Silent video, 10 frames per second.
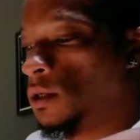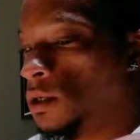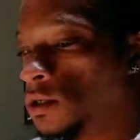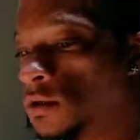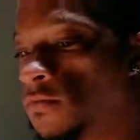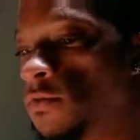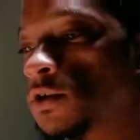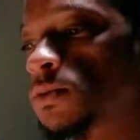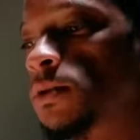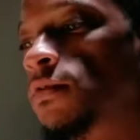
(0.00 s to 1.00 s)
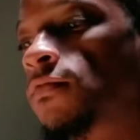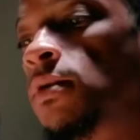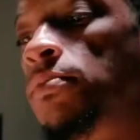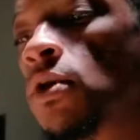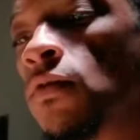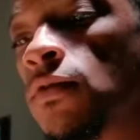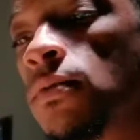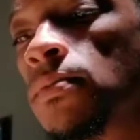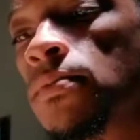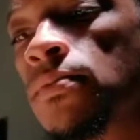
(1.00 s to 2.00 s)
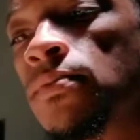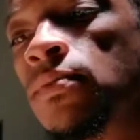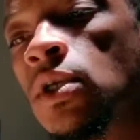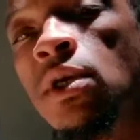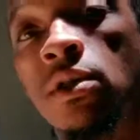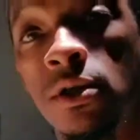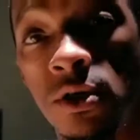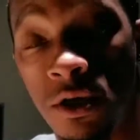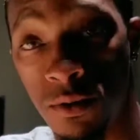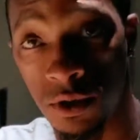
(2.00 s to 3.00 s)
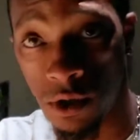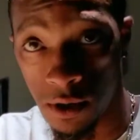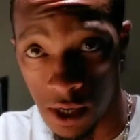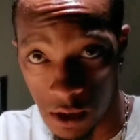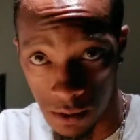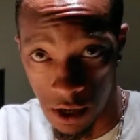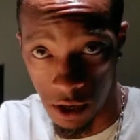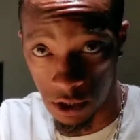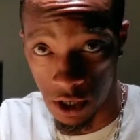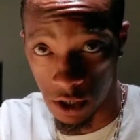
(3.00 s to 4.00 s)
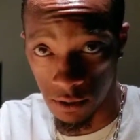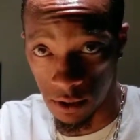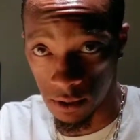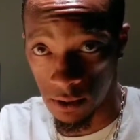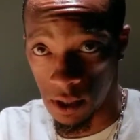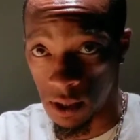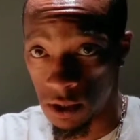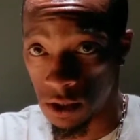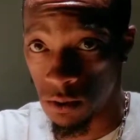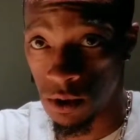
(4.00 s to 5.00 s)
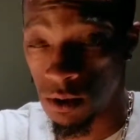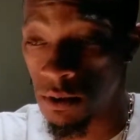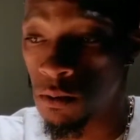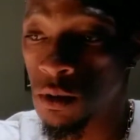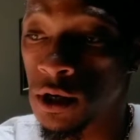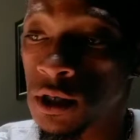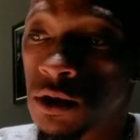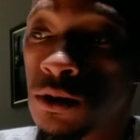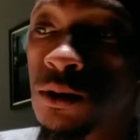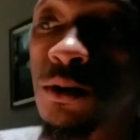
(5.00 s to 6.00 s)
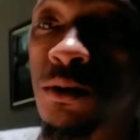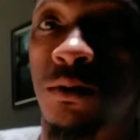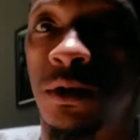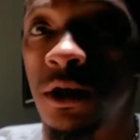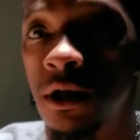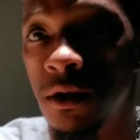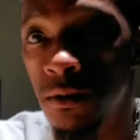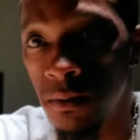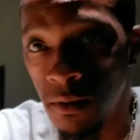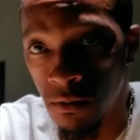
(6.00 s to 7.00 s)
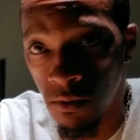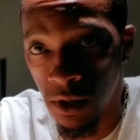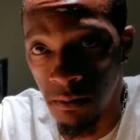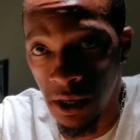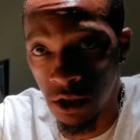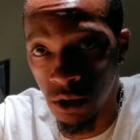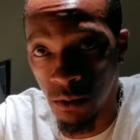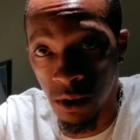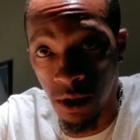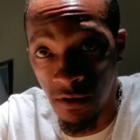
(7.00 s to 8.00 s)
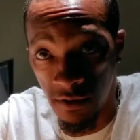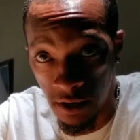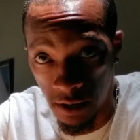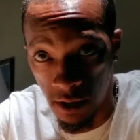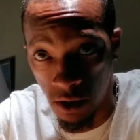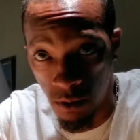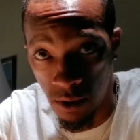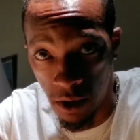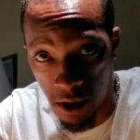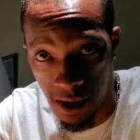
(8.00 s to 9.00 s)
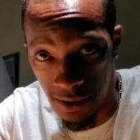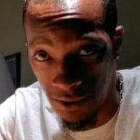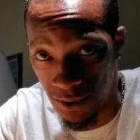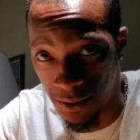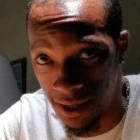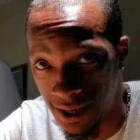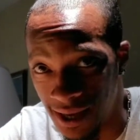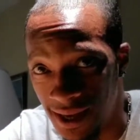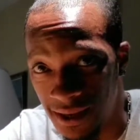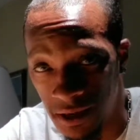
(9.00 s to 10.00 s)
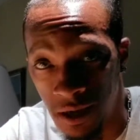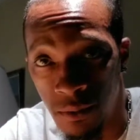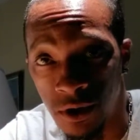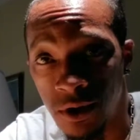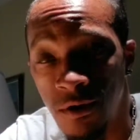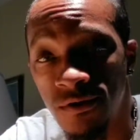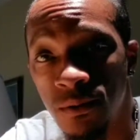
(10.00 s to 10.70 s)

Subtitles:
So the first one that flipped over, looks like we're starting out with heart chakra. So we're going to be wanting to, really make sure we're loving a little bit hard this week to keep ourselves from